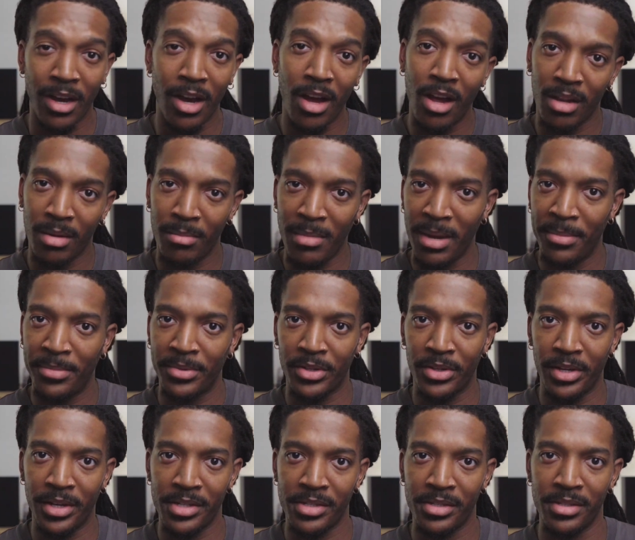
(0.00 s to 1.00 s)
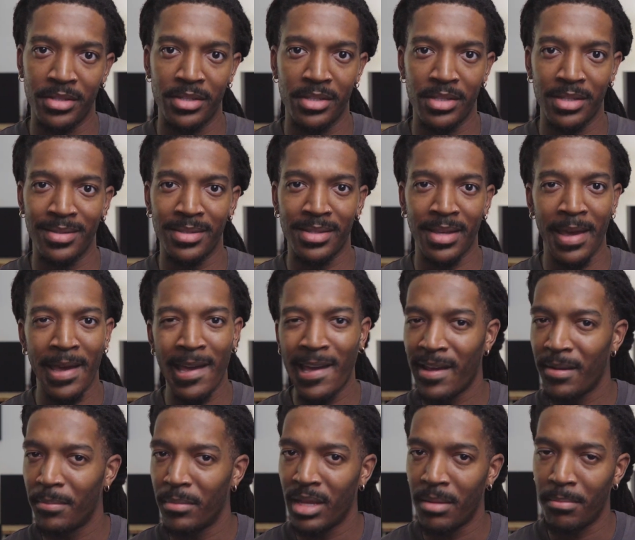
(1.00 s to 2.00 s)
all of my progressions is
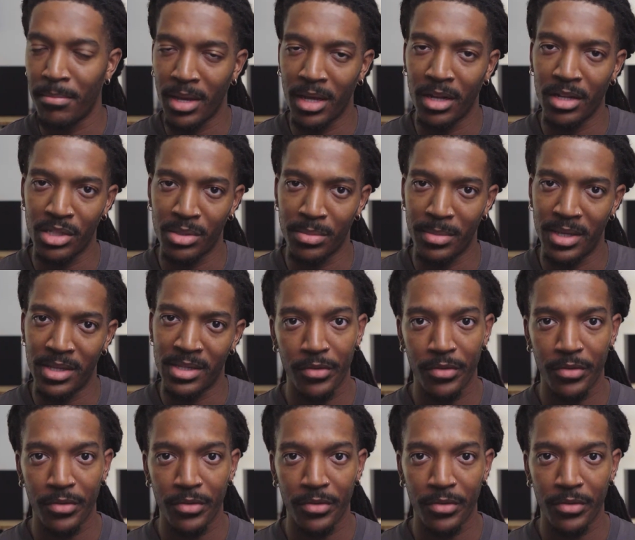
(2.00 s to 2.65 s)
add embellishment.